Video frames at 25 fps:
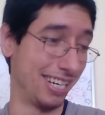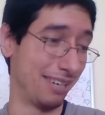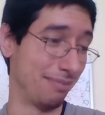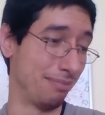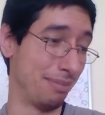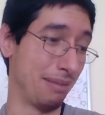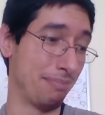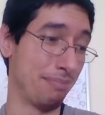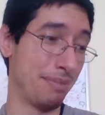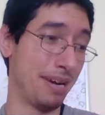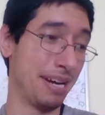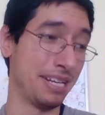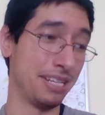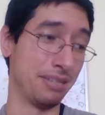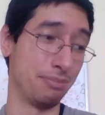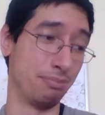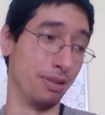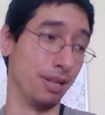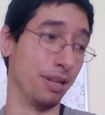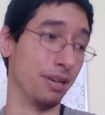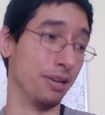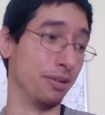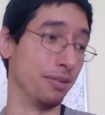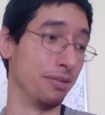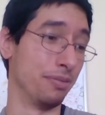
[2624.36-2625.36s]
My mind is
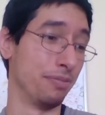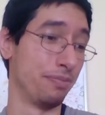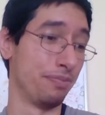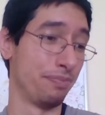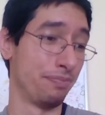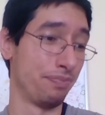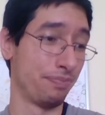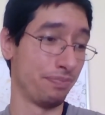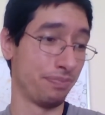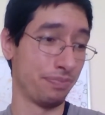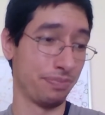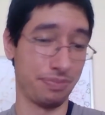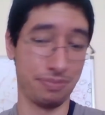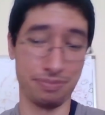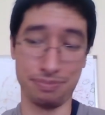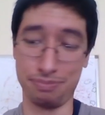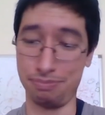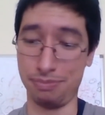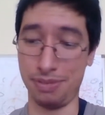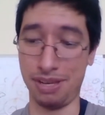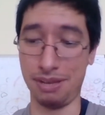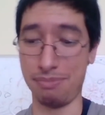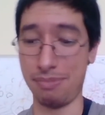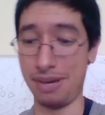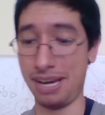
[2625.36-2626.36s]
blown.
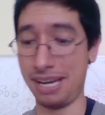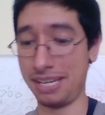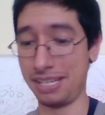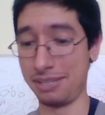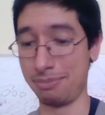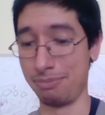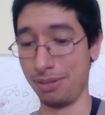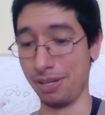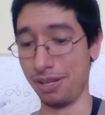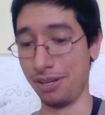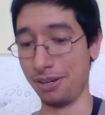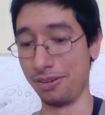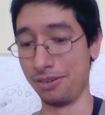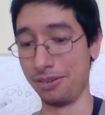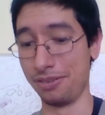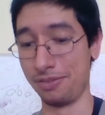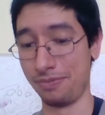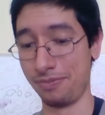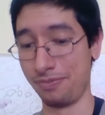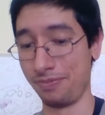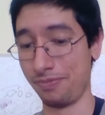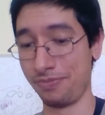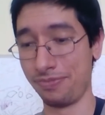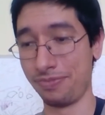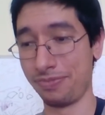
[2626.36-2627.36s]
My mind is blown.
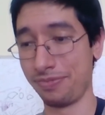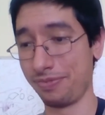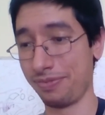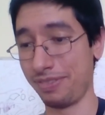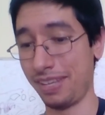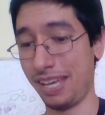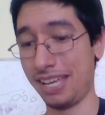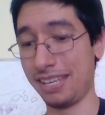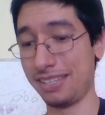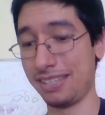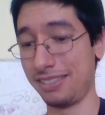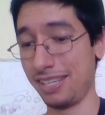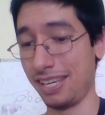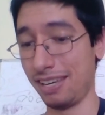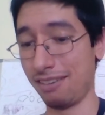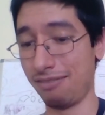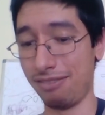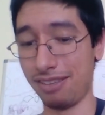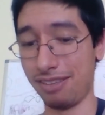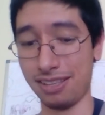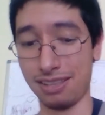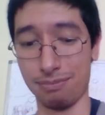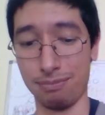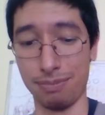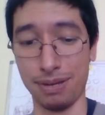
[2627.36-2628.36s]
That's
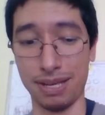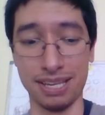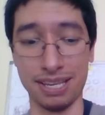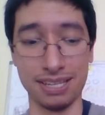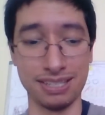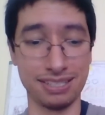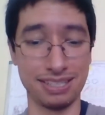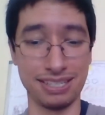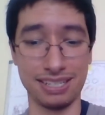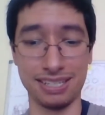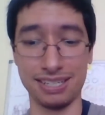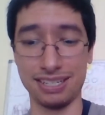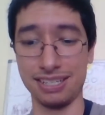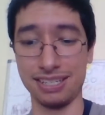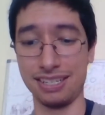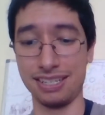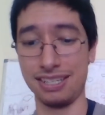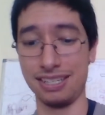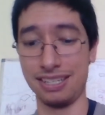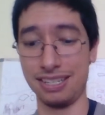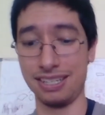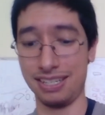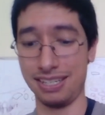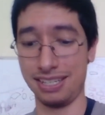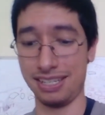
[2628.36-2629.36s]
definitely the best,
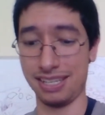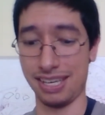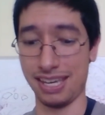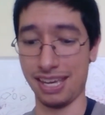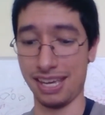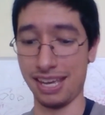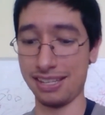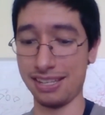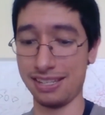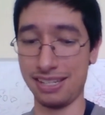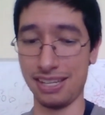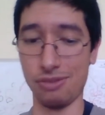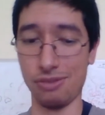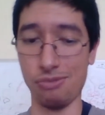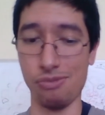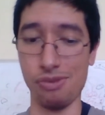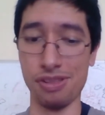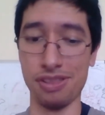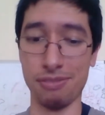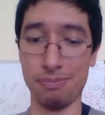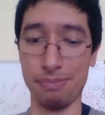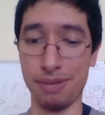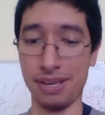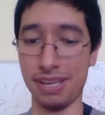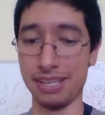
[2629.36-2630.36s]
easily one
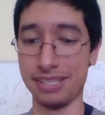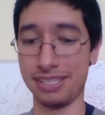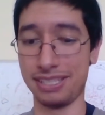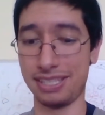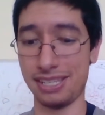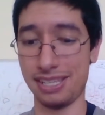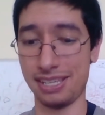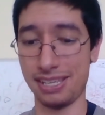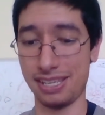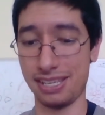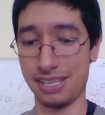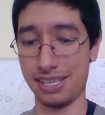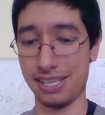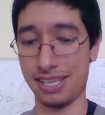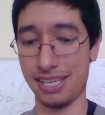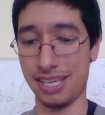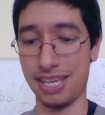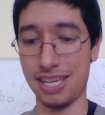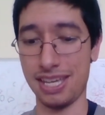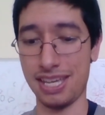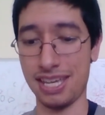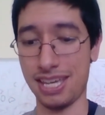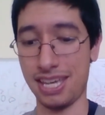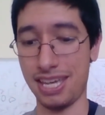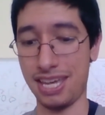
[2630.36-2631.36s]
of the best
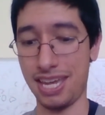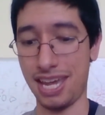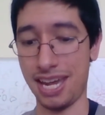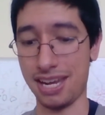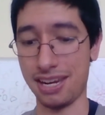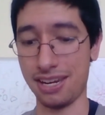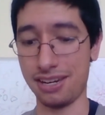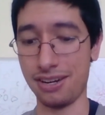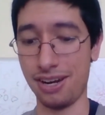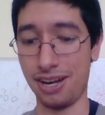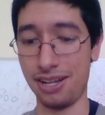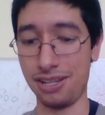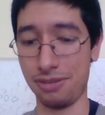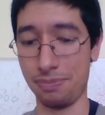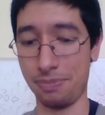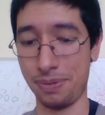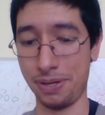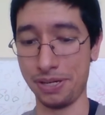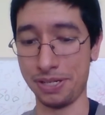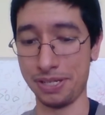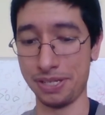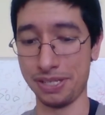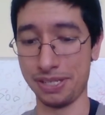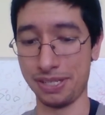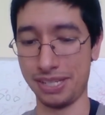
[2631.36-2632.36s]
$80
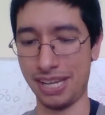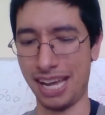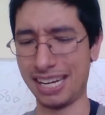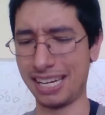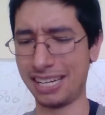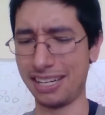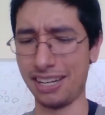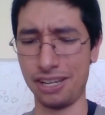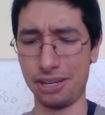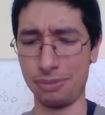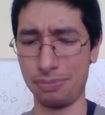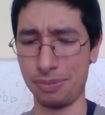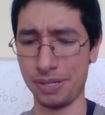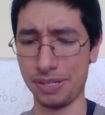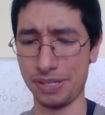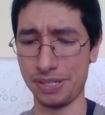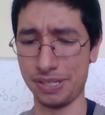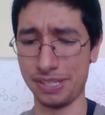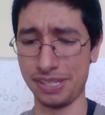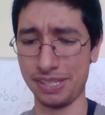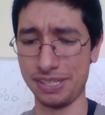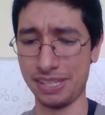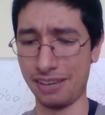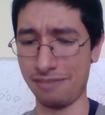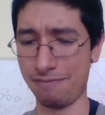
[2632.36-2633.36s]
purchase, $90
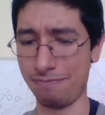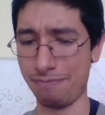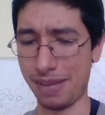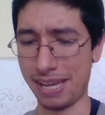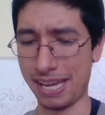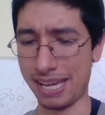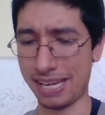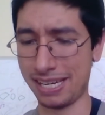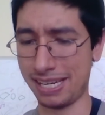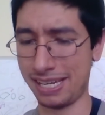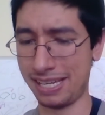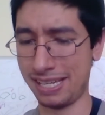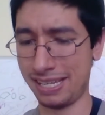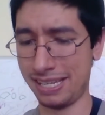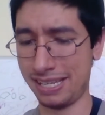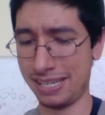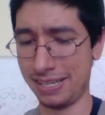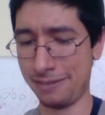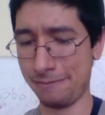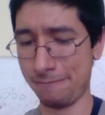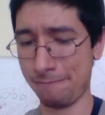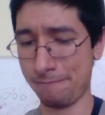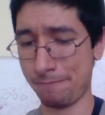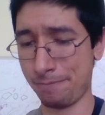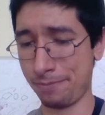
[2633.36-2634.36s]
purchases I've made,
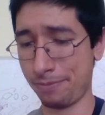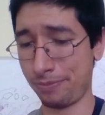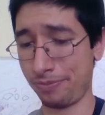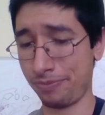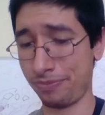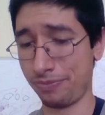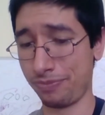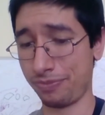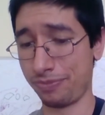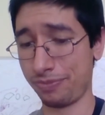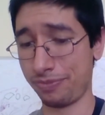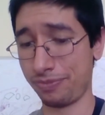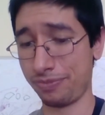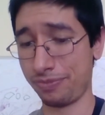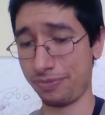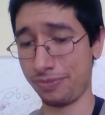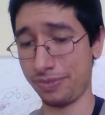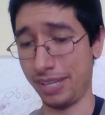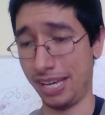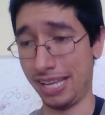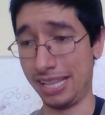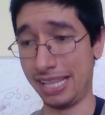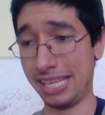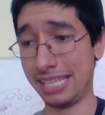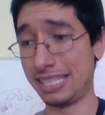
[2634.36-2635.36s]

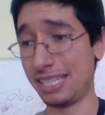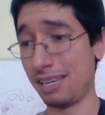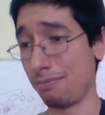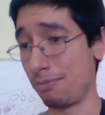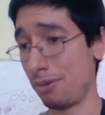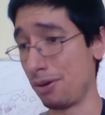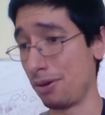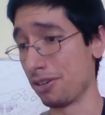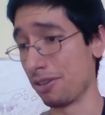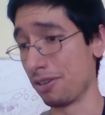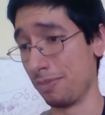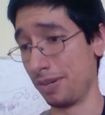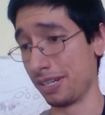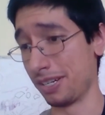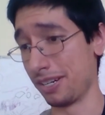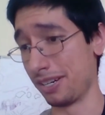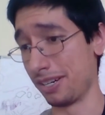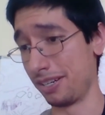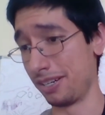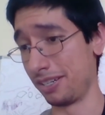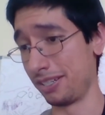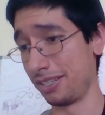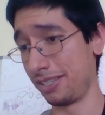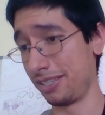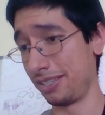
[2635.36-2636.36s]
at least on Pokemon
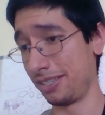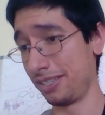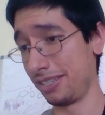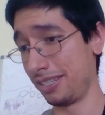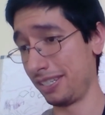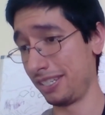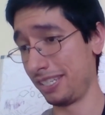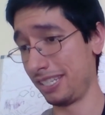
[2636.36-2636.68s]
cards.